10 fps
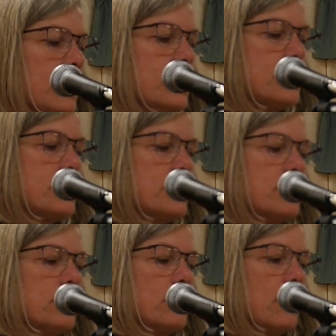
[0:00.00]

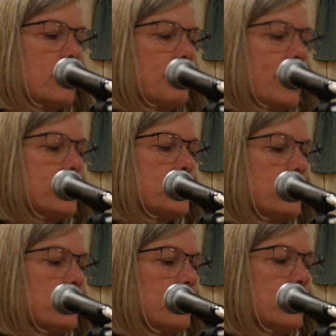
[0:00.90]
Still on the
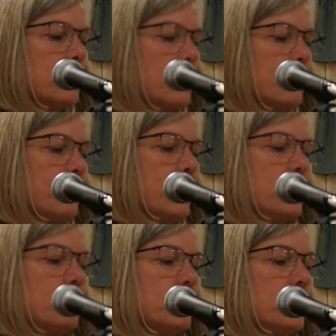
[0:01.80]
mantle, a
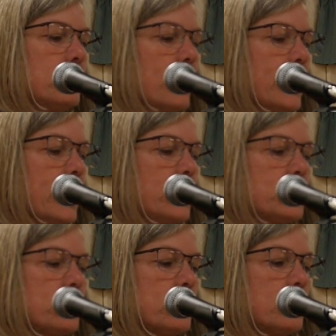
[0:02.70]
faded blue-gray
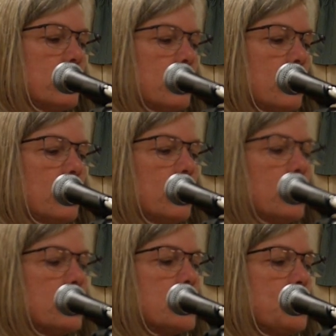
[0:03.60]
angel,
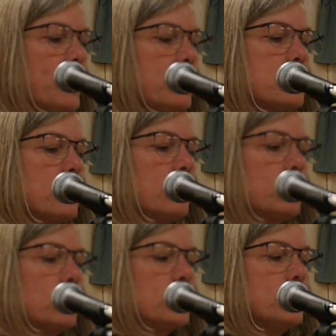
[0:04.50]
specks of
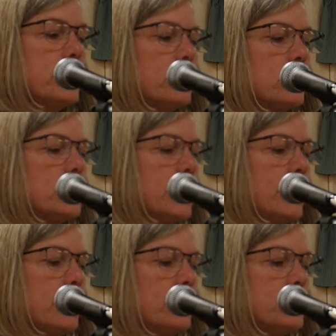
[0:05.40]
gold glitter
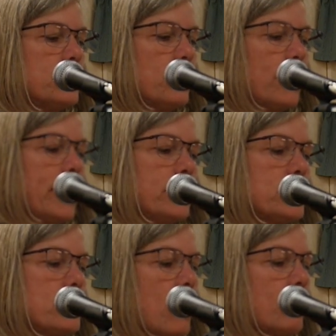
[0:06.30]
clinging to her
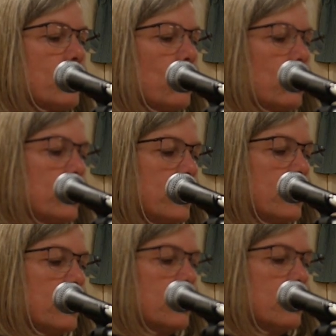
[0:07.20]
age-soft wood.
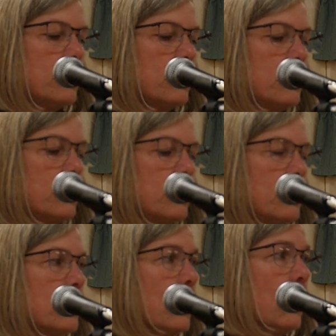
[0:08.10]

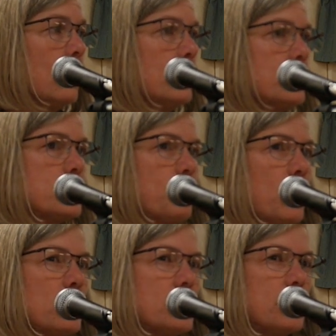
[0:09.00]
Almost
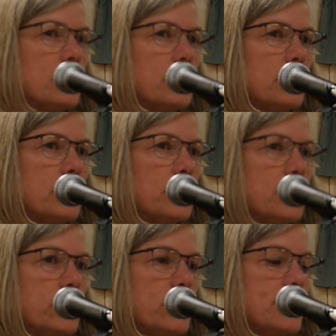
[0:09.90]
balsa,
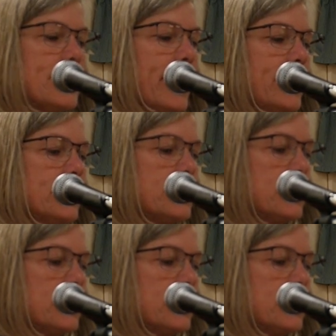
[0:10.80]
she is light.